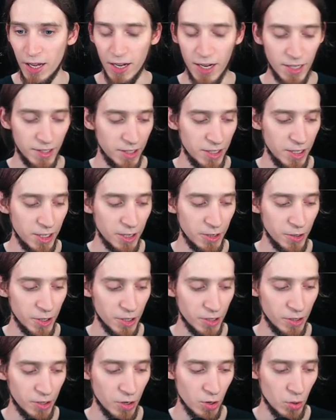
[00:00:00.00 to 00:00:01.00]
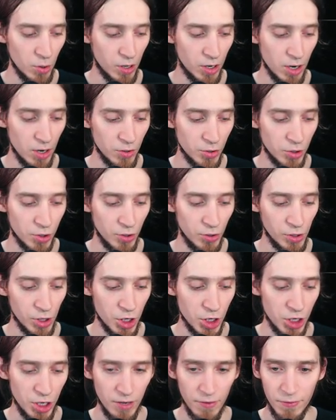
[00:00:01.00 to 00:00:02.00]
and here you can go Control
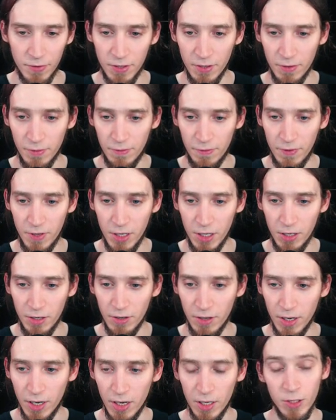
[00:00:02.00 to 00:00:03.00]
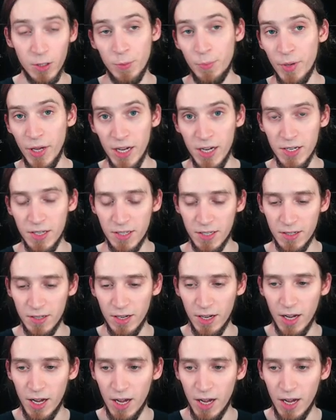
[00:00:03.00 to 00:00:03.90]
Shift V to paste,